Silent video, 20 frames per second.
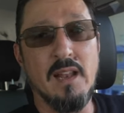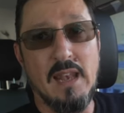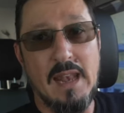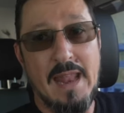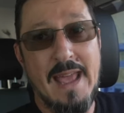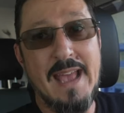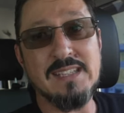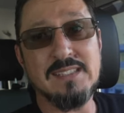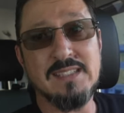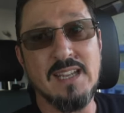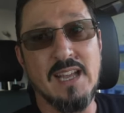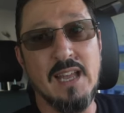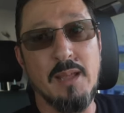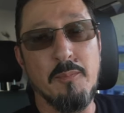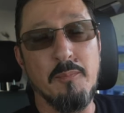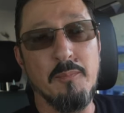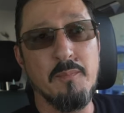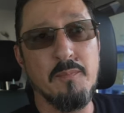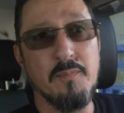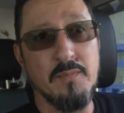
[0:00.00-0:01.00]
Last
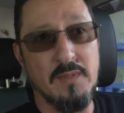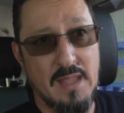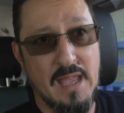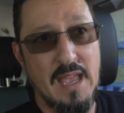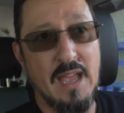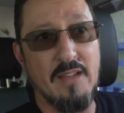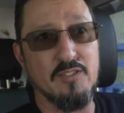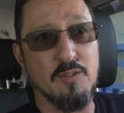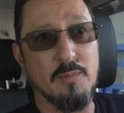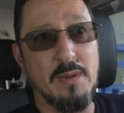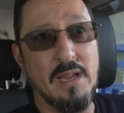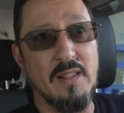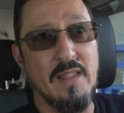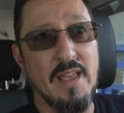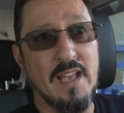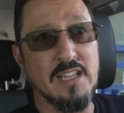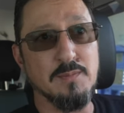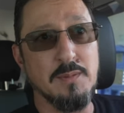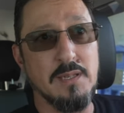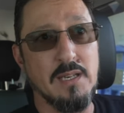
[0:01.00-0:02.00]
time, after my
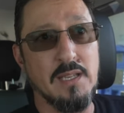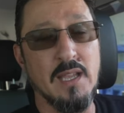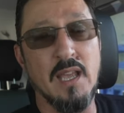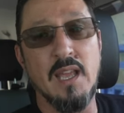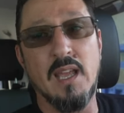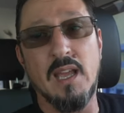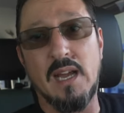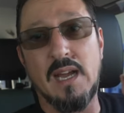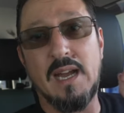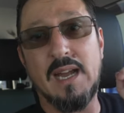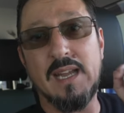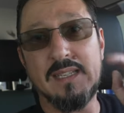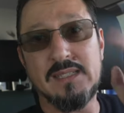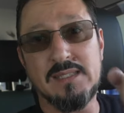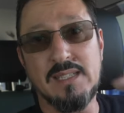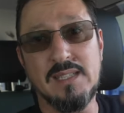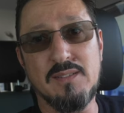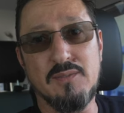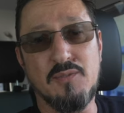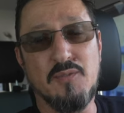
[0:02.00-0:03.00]
last meeting, I
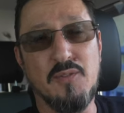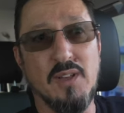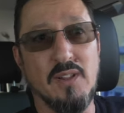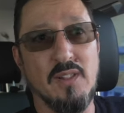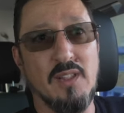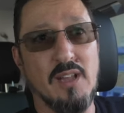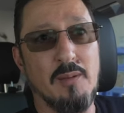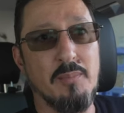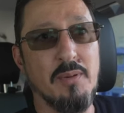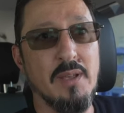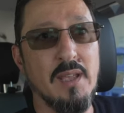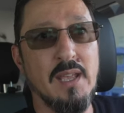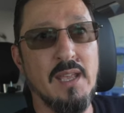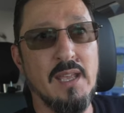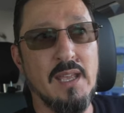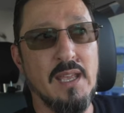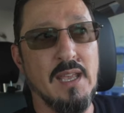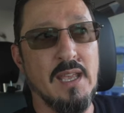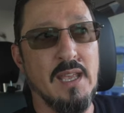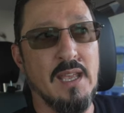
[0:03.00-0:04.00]
didn't fill up
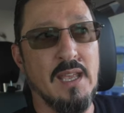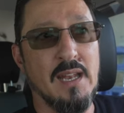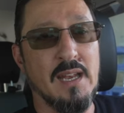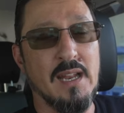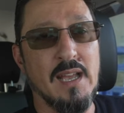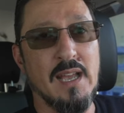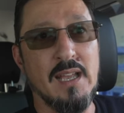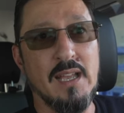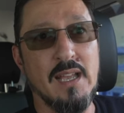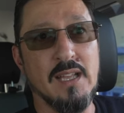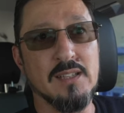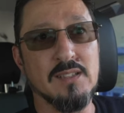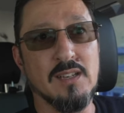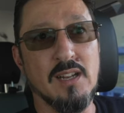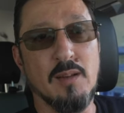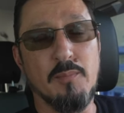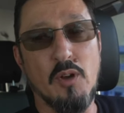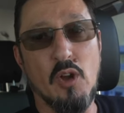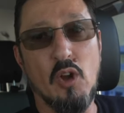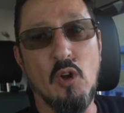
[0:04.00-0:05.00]
and I ended
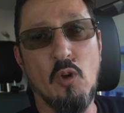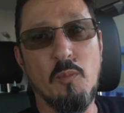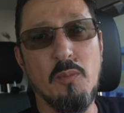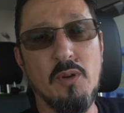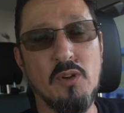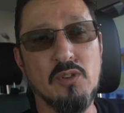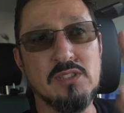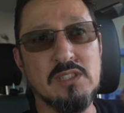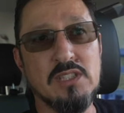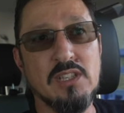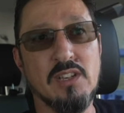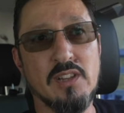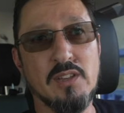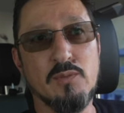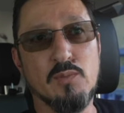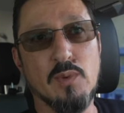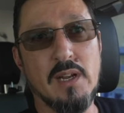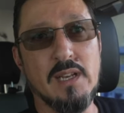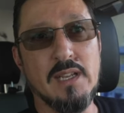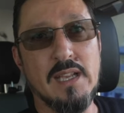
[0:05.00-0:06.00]
up almost
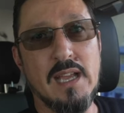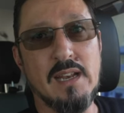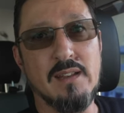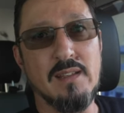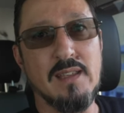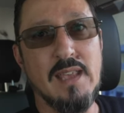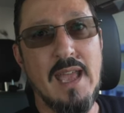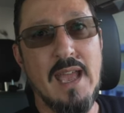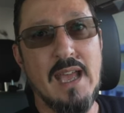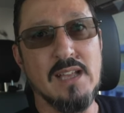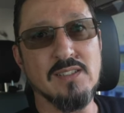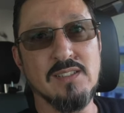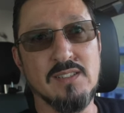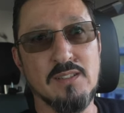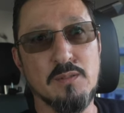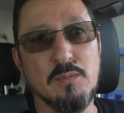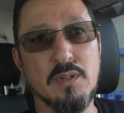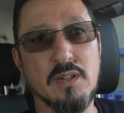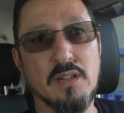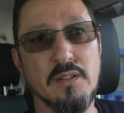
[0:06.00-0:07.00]
nearly running out of gas in
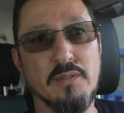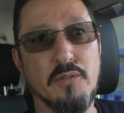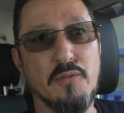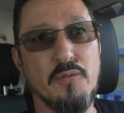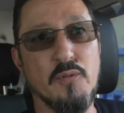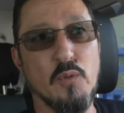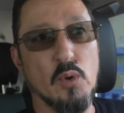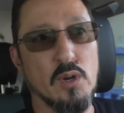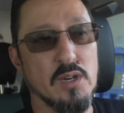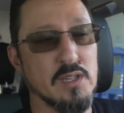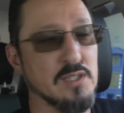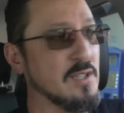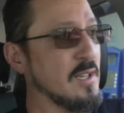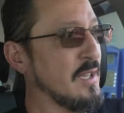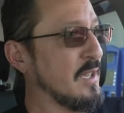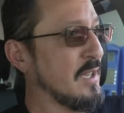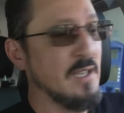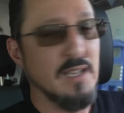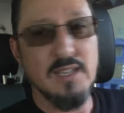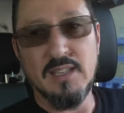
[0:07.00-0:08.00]
the middle of the forest.
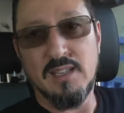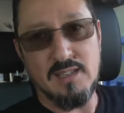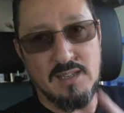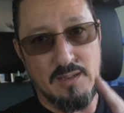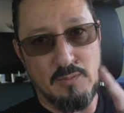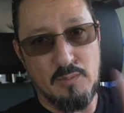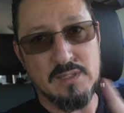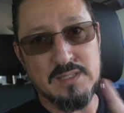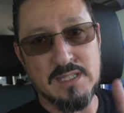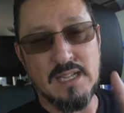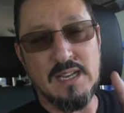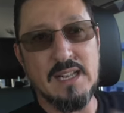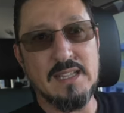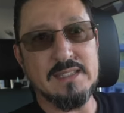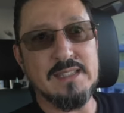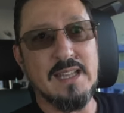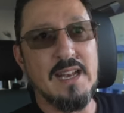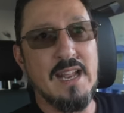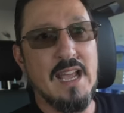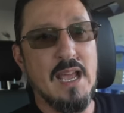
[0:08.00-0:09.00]
I wasn't gonna
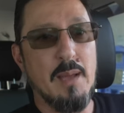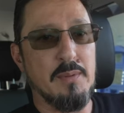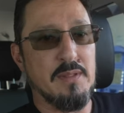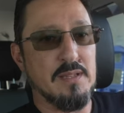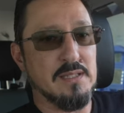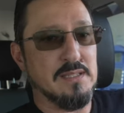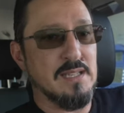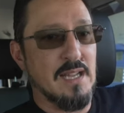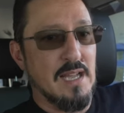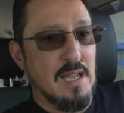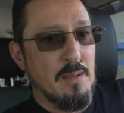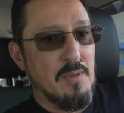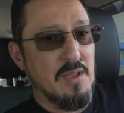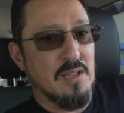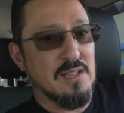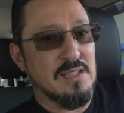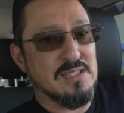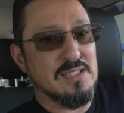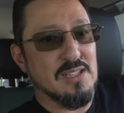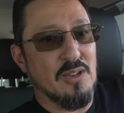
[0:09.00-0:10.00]
let that happen this time.
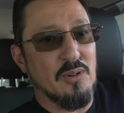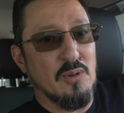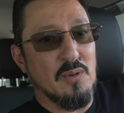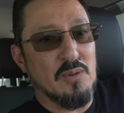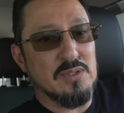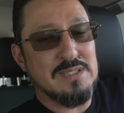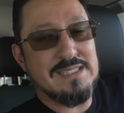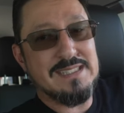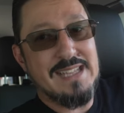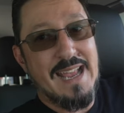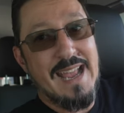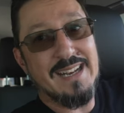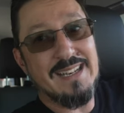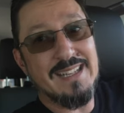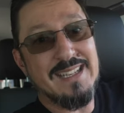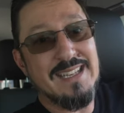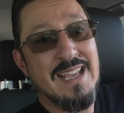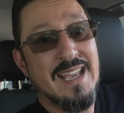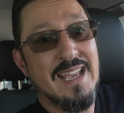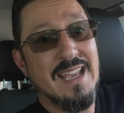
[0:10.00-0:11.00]
So
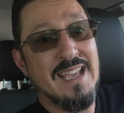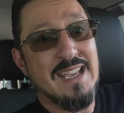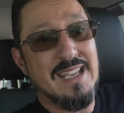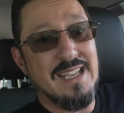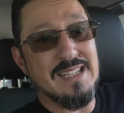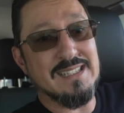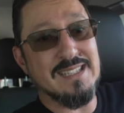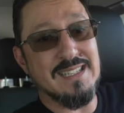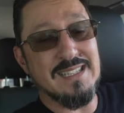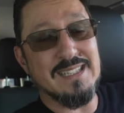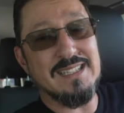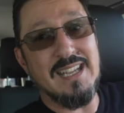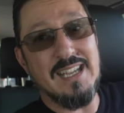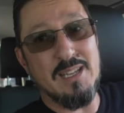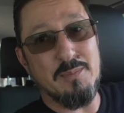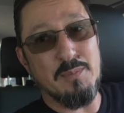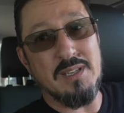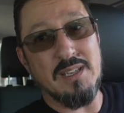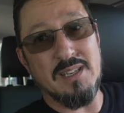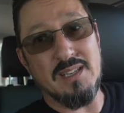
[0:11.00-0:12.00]
sadly, it's gonna
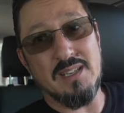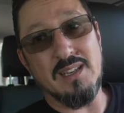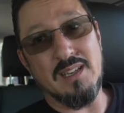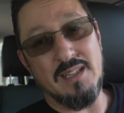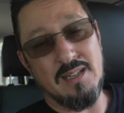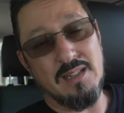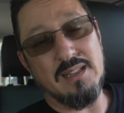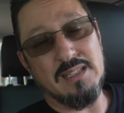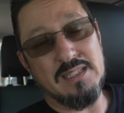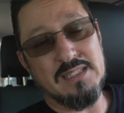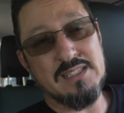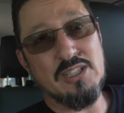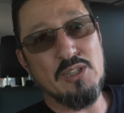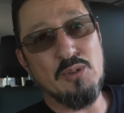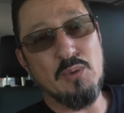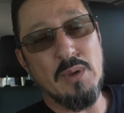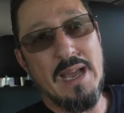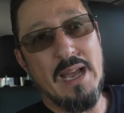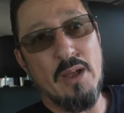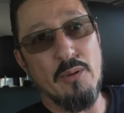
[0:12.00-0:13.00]
take me at least
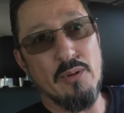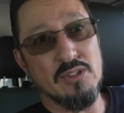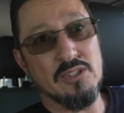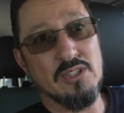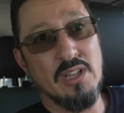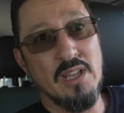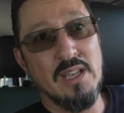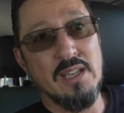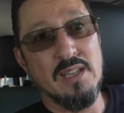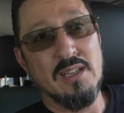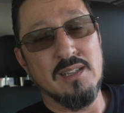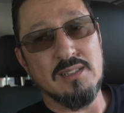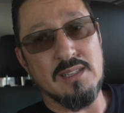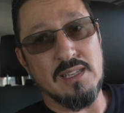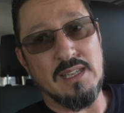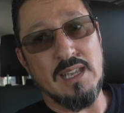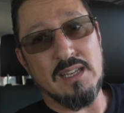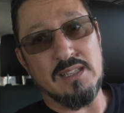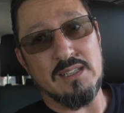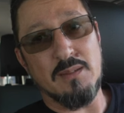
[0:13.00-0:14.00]
two hours
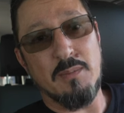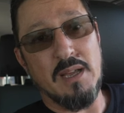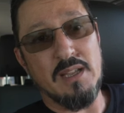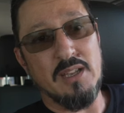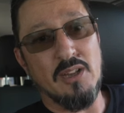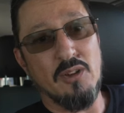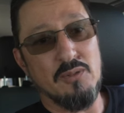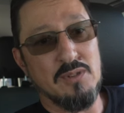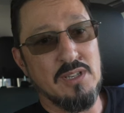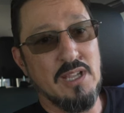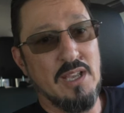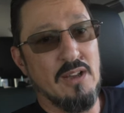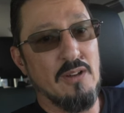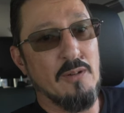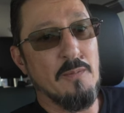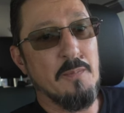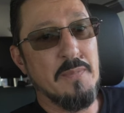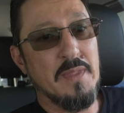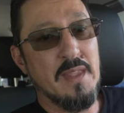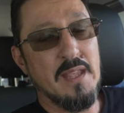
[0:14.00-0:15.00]
to get to my
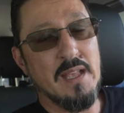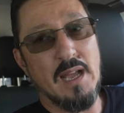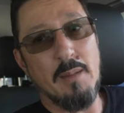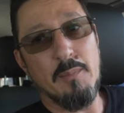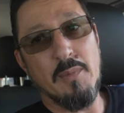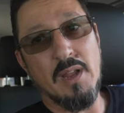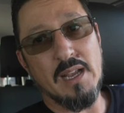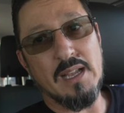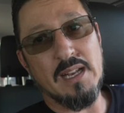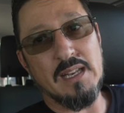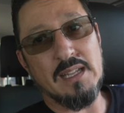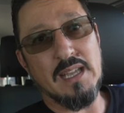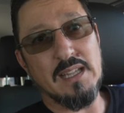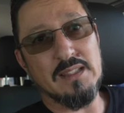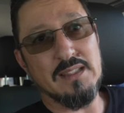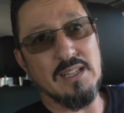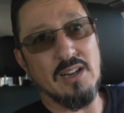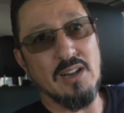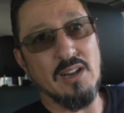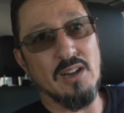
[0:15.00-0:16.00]
hotel. I'm not gonna
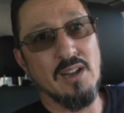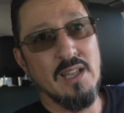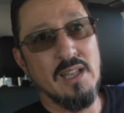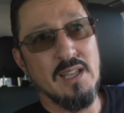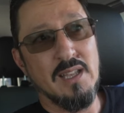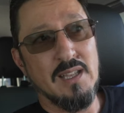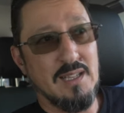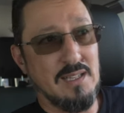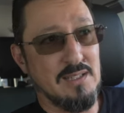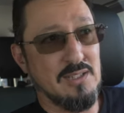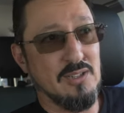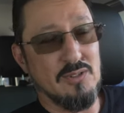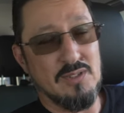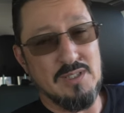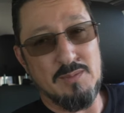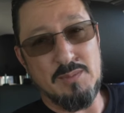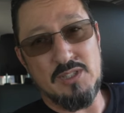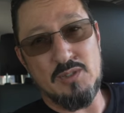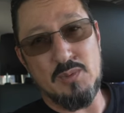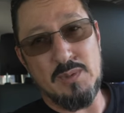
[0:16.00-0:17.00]
get there until
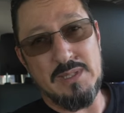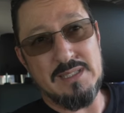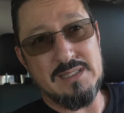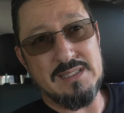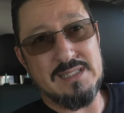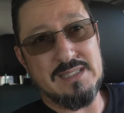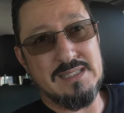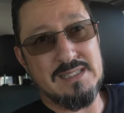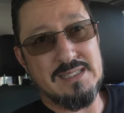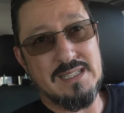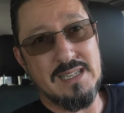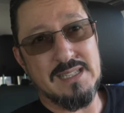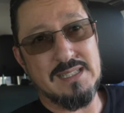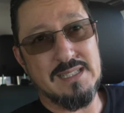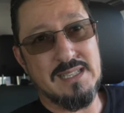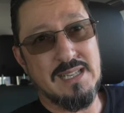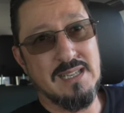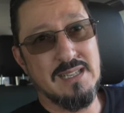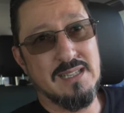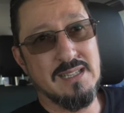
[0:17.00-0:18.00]
in between
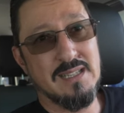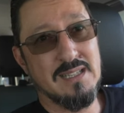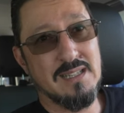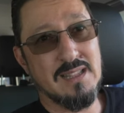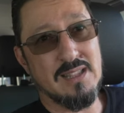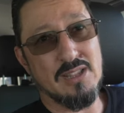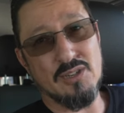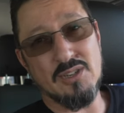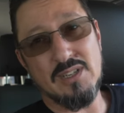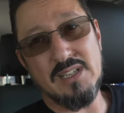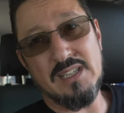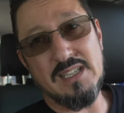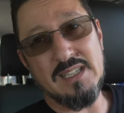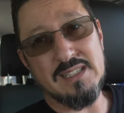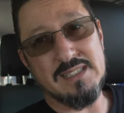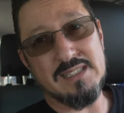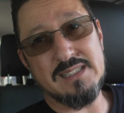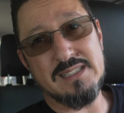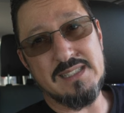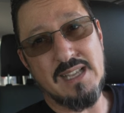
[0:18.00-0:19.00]
6.30
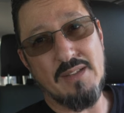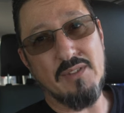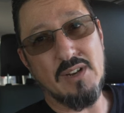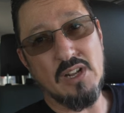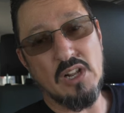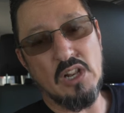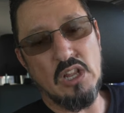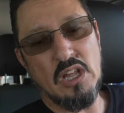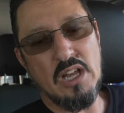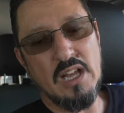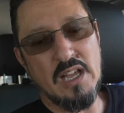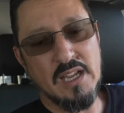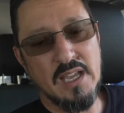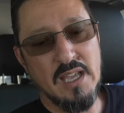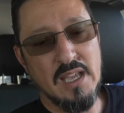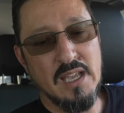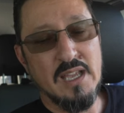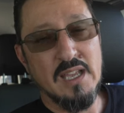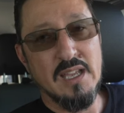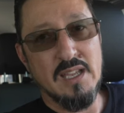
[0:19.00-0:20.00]
and 7 o'clock,
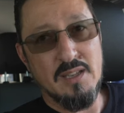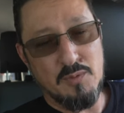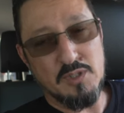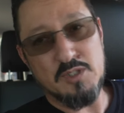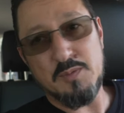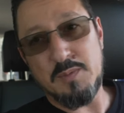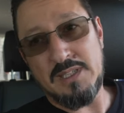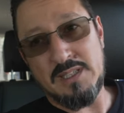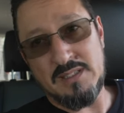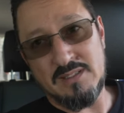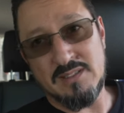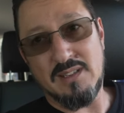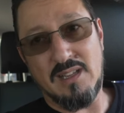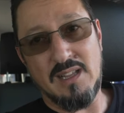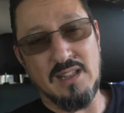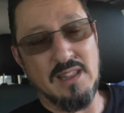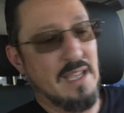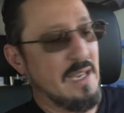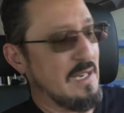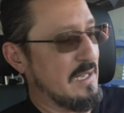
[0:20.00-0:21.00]
which means
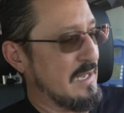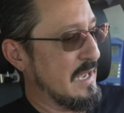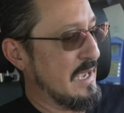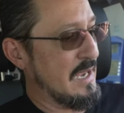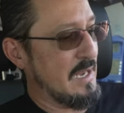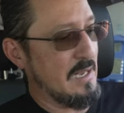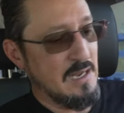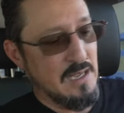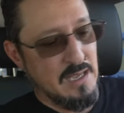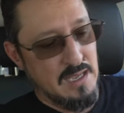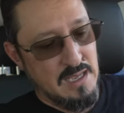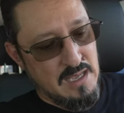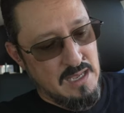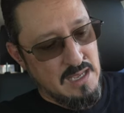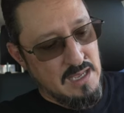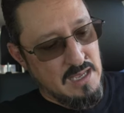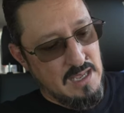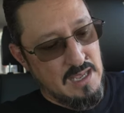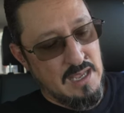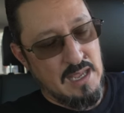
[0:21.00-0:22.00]
a late night.
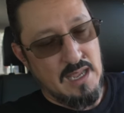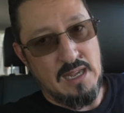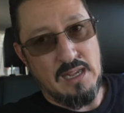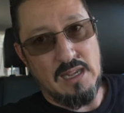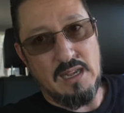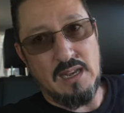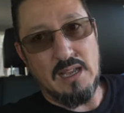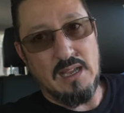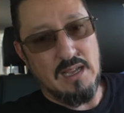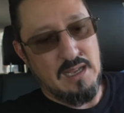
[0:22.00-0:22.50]
And